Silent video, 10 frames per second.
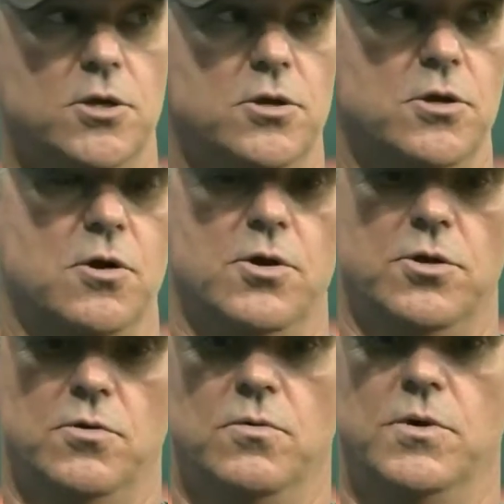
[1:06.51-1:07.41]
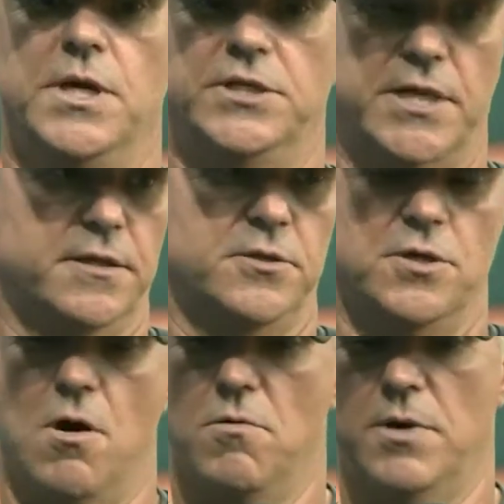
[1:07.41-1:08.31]
You, you know, you he set the
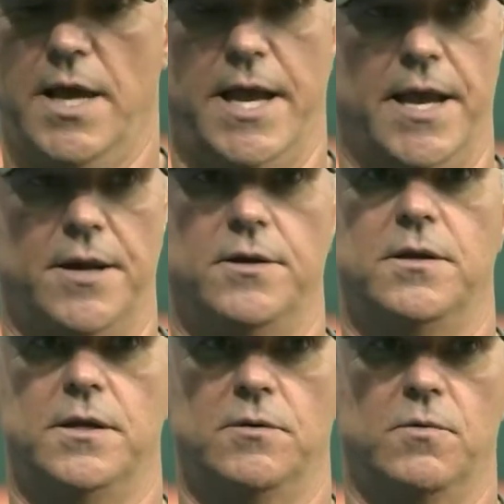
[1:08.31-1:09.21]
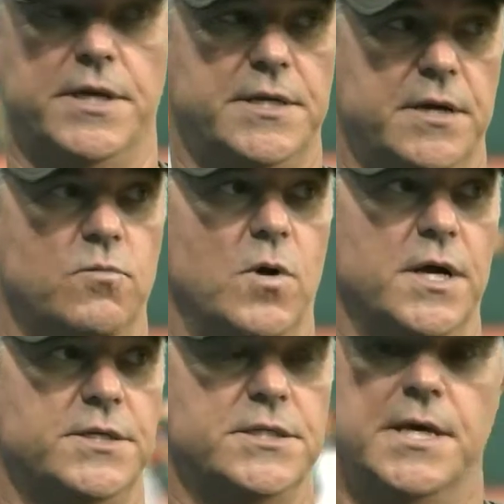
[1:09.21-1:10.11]
tone, and what he did
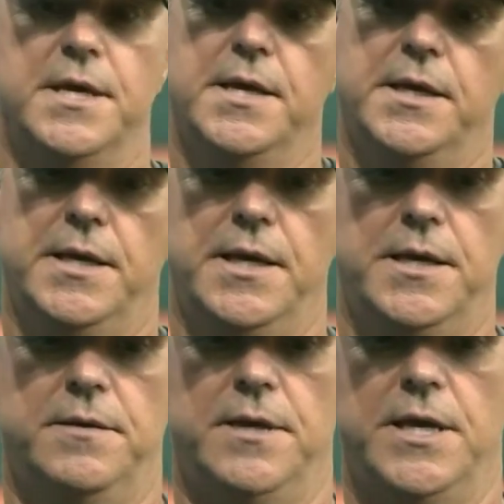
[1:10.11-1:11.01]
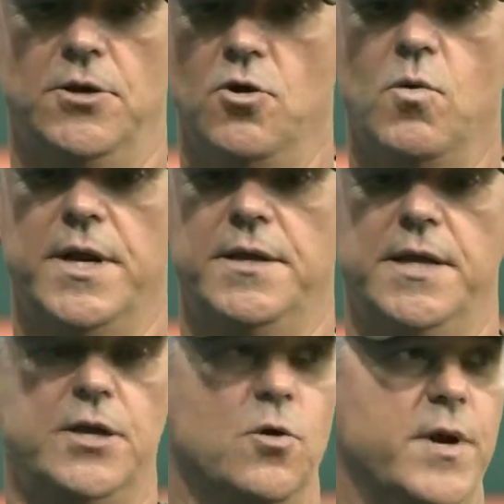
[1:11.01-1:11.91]
was he he knew what he
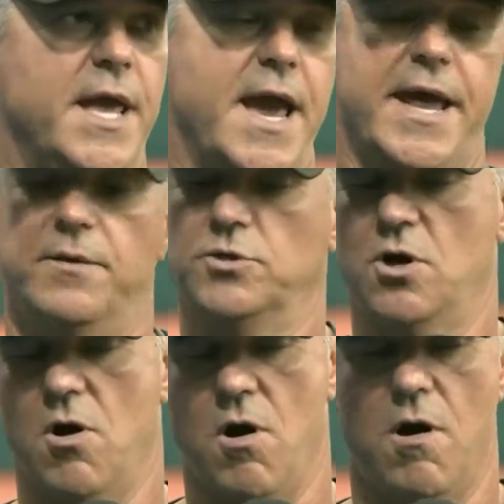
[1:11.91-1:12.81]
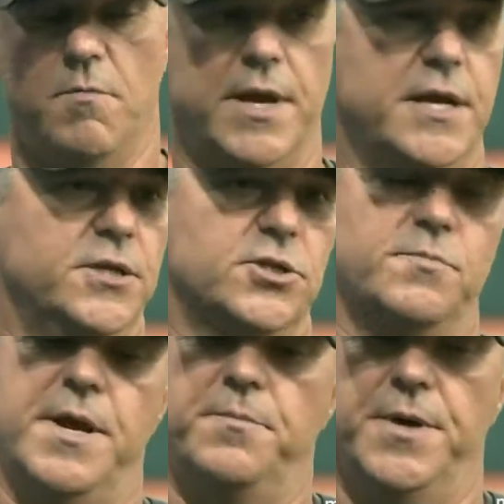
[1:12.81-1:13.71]
he knew what he had. He was calm, and he
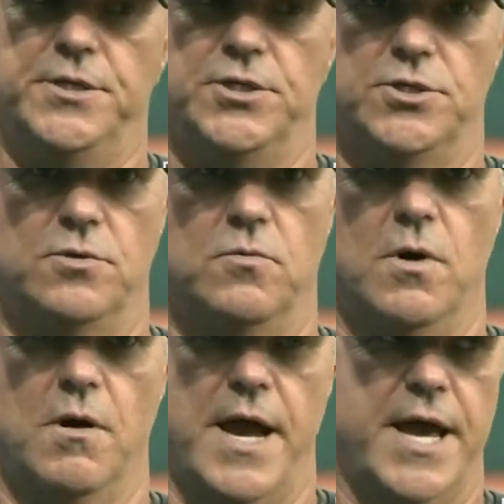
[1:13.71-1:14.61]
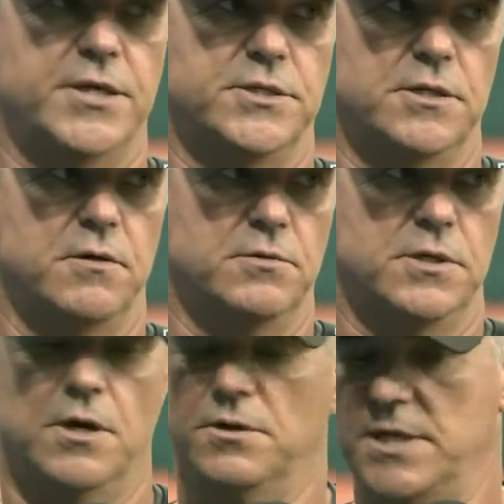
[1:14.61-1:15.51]
just made pitches. Whereas you know
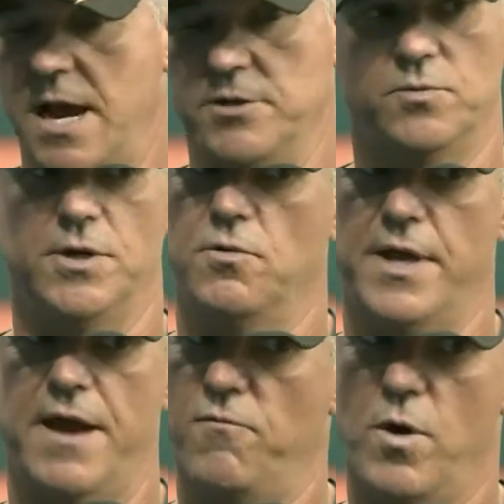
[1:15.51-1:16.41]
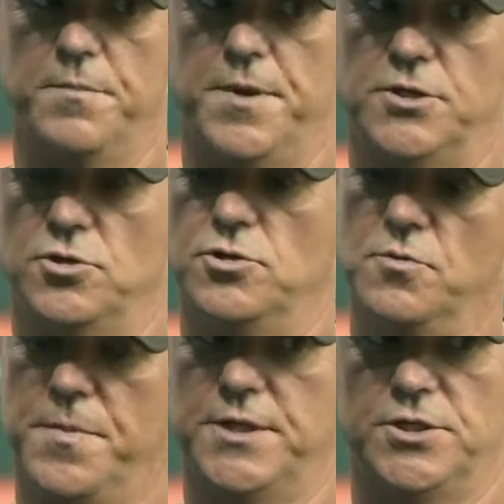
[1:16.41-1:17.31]
there are times where you only have one pitch or
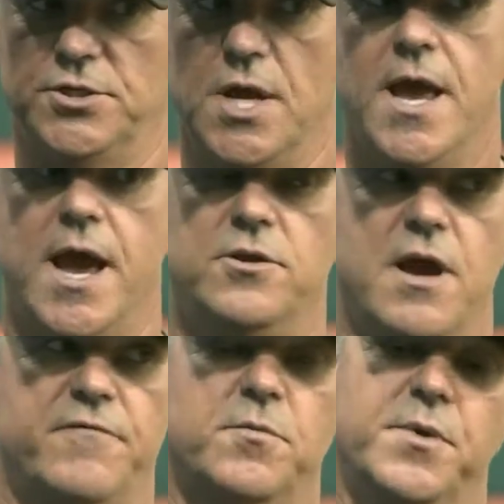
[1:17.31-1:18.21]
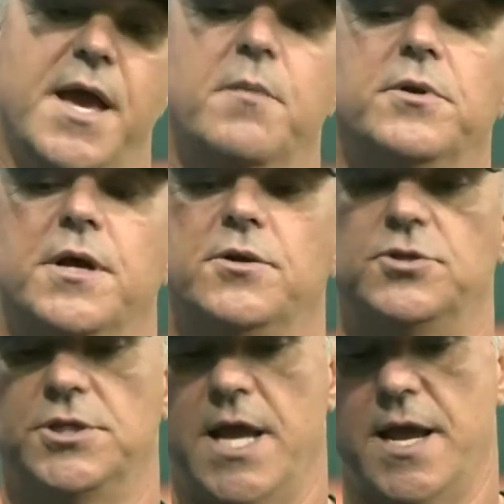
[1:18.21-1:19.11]
two pitches and you have to be able to
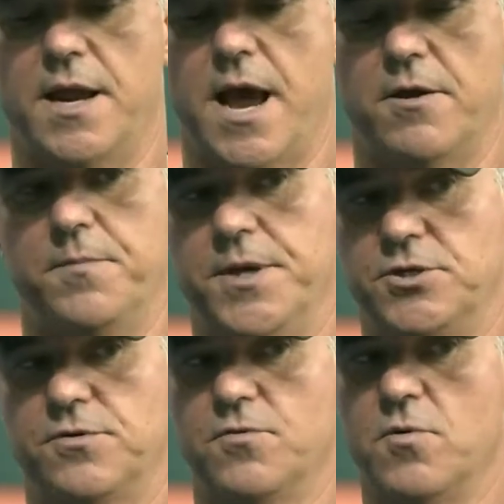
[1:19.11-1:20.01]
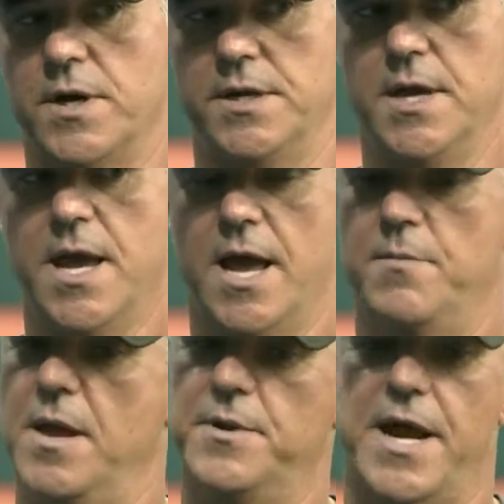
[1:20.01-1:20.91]
understand how to pitch through it and
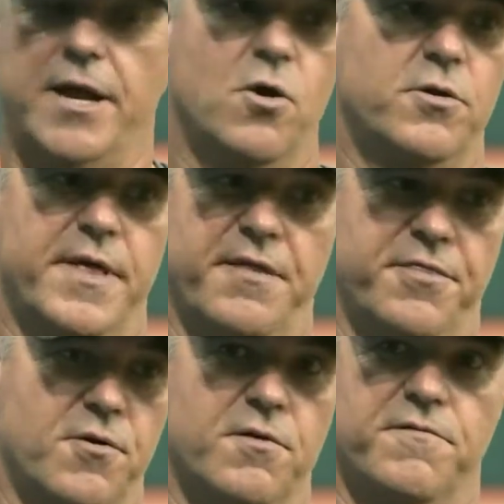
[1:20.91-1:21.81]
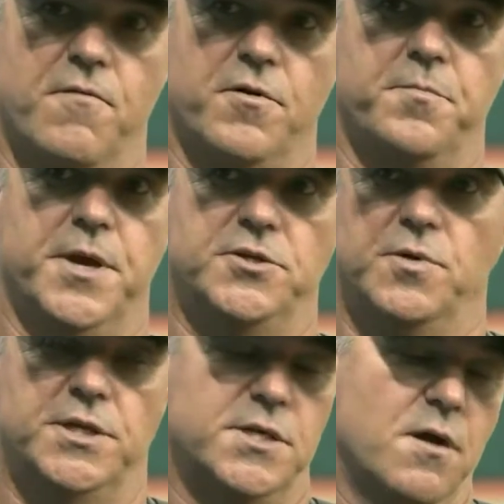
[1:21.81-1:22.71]
maybe not go to that third or fourth pitch
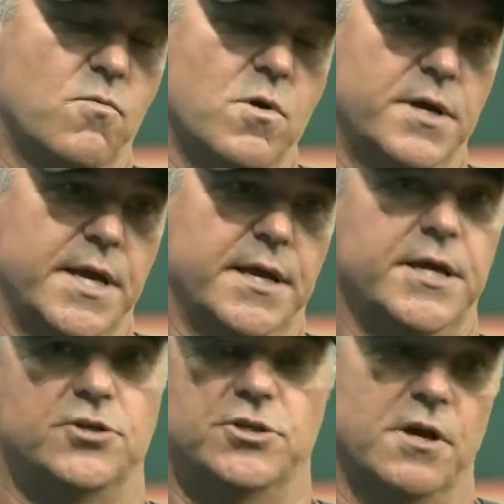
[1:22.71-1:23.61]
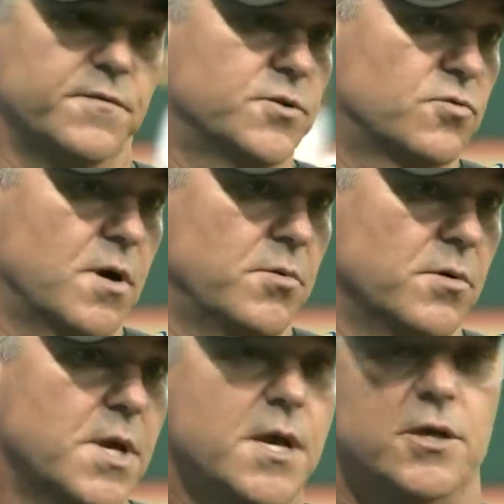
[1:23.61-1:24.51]
when it's not working and get yourself in trouble.
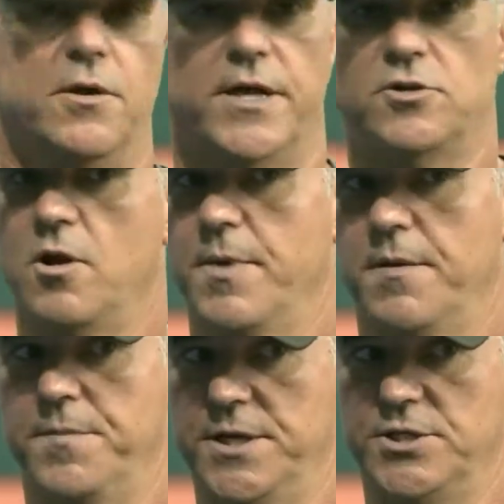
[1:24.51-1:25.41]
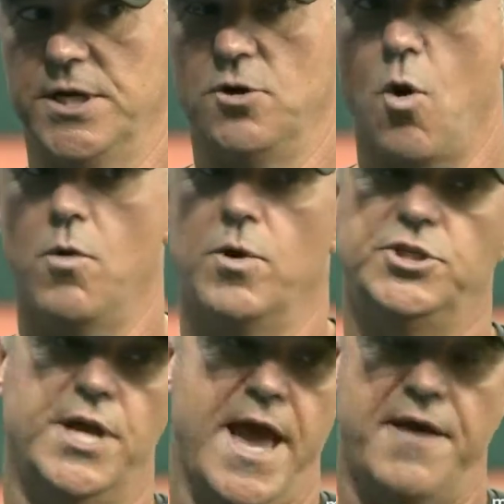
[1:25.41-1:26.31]
You know, that's all about pitching and knowing
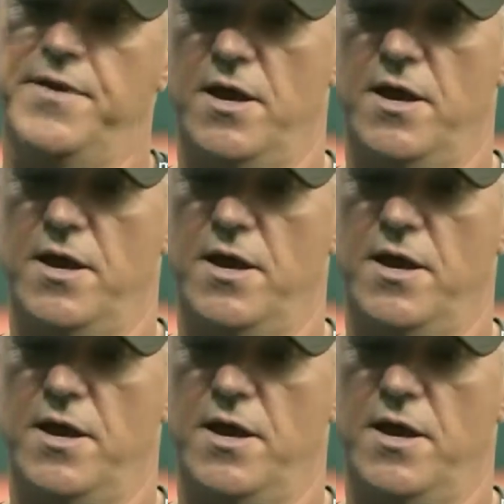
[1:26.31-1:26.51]
what you have.